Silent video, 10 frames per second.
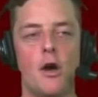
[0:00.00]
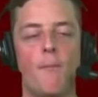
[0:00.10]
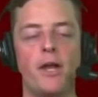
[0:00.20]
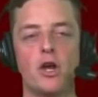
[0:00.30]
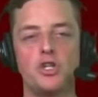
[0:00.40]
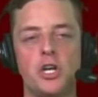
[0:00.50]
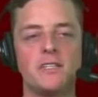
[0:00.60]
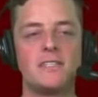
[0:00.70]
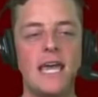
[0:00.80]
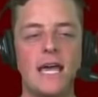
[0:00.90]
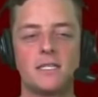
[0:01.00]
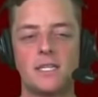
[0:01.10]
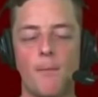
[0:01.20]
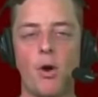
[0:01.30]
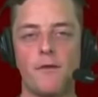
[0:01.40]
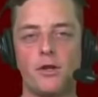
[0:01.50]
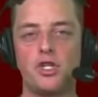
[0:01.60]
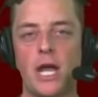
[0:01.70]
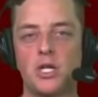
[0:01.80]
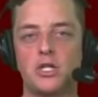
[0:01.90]
but you're just seeing somewhat of a
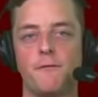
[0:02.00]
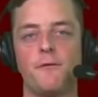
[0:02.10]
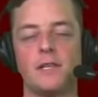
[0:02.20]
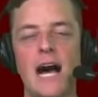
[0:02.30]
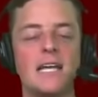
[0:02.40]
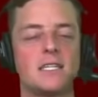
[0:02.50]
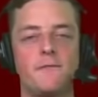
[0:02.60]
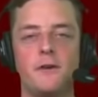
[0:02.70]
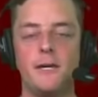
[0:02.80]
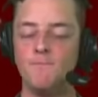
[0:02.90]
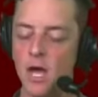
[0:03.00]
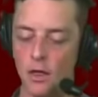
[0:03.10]
change of philosophy.